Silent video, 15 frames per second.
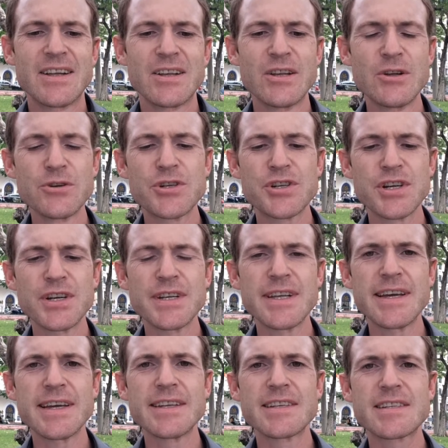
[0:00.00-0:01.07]
Lucian
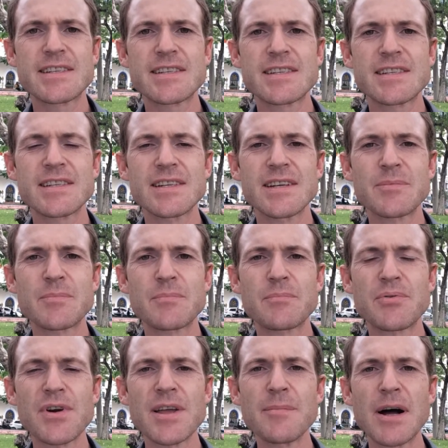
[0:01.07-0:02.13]
is
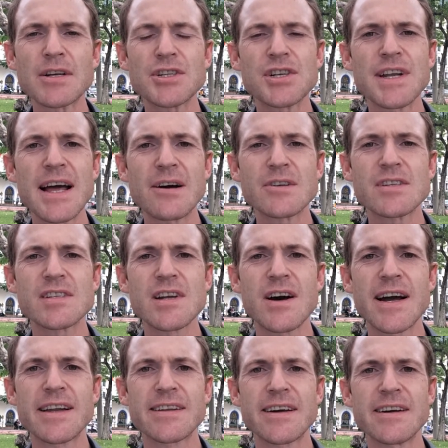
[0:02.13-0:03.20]
pretty much an
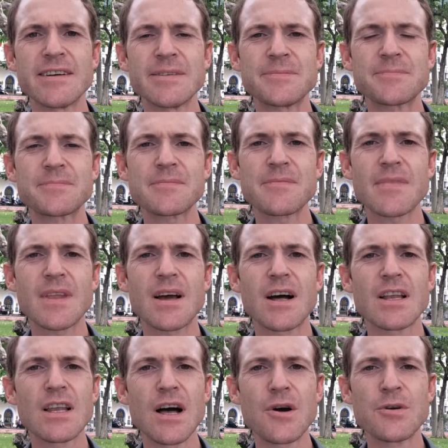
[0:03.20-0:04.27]
outsider,
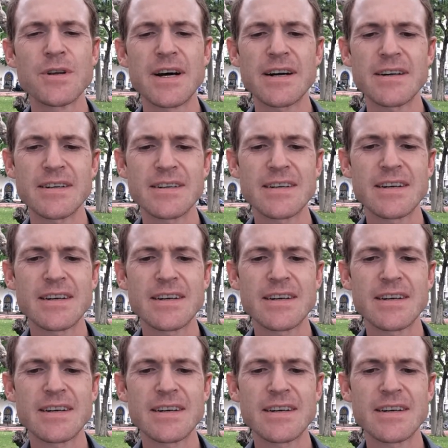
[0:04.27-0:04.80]
a loner,